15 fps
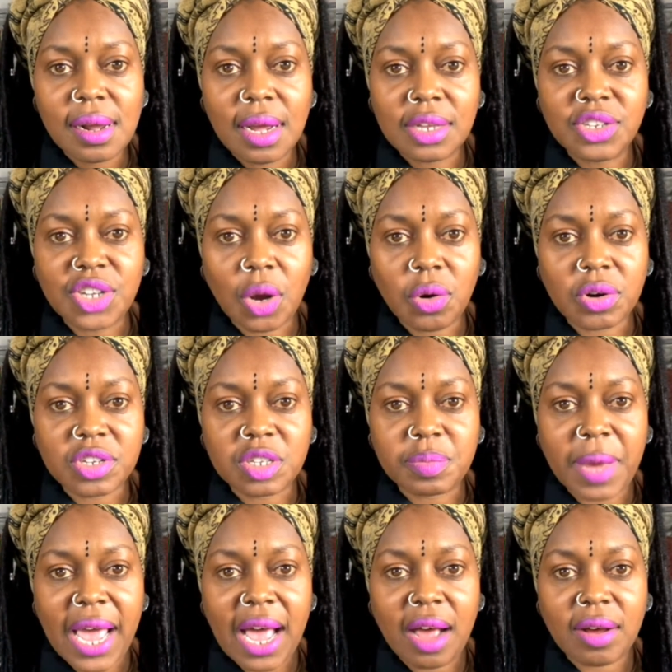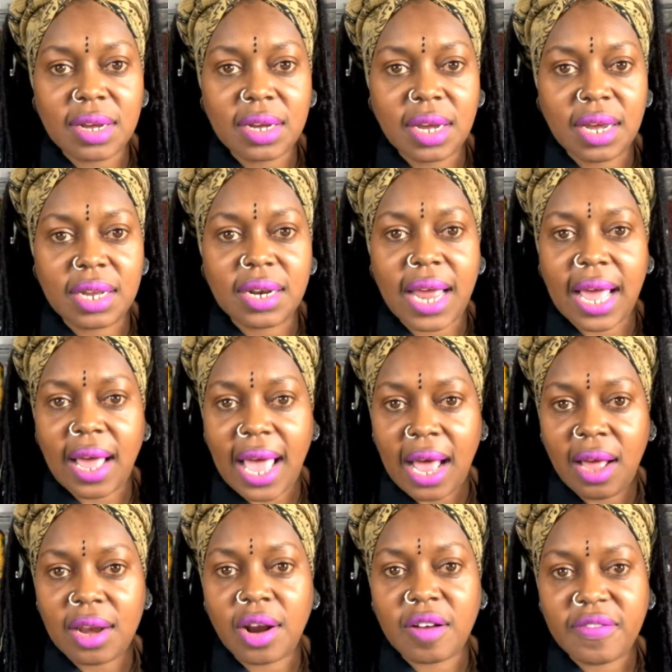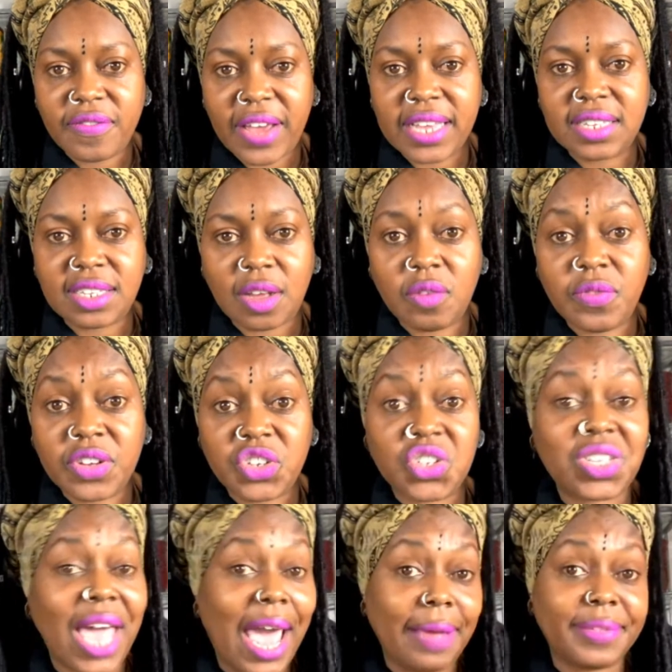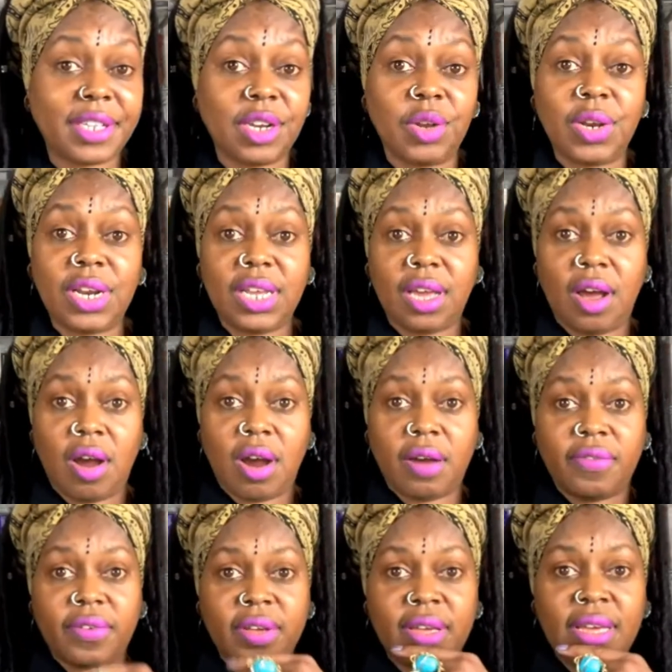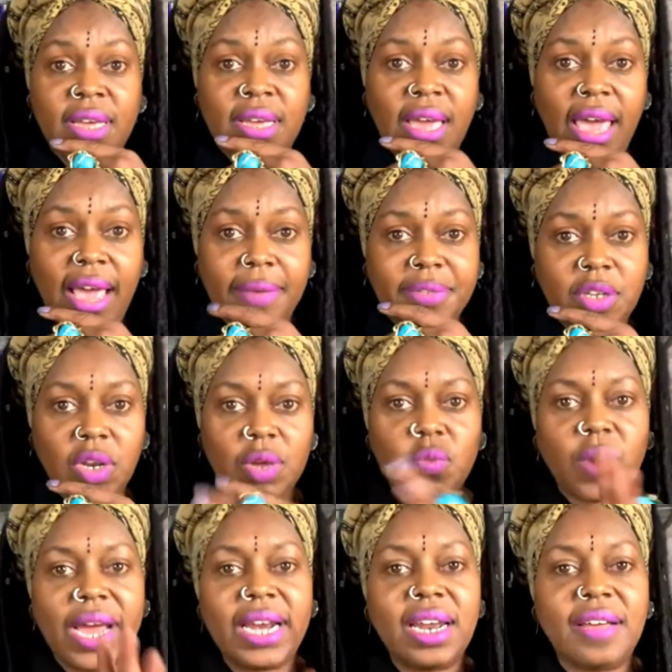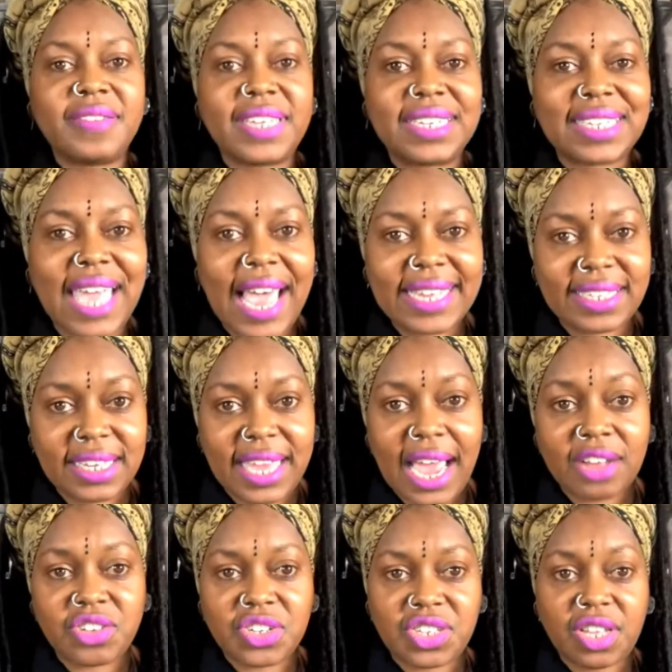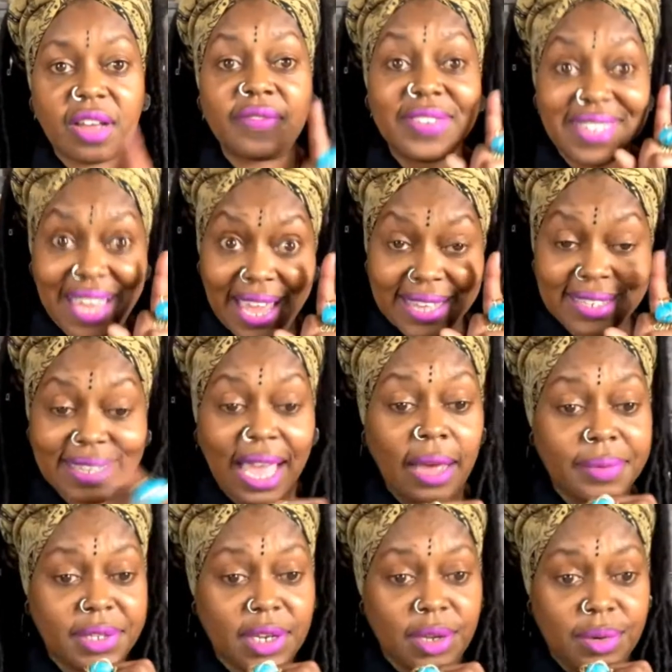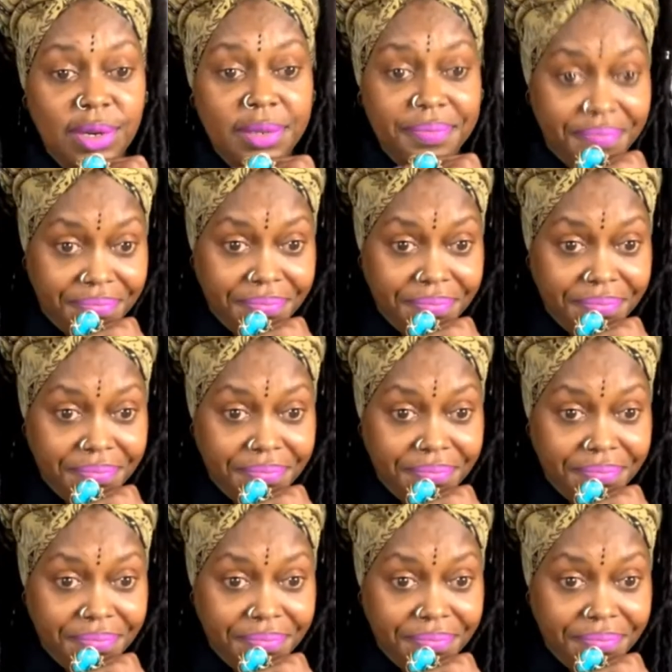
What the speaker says: A Joker smile cut on her face, so vicious. Absolutely, Lee Harv. Absolutely. Rain Love says casting couch and stuff. Yes, absolutely.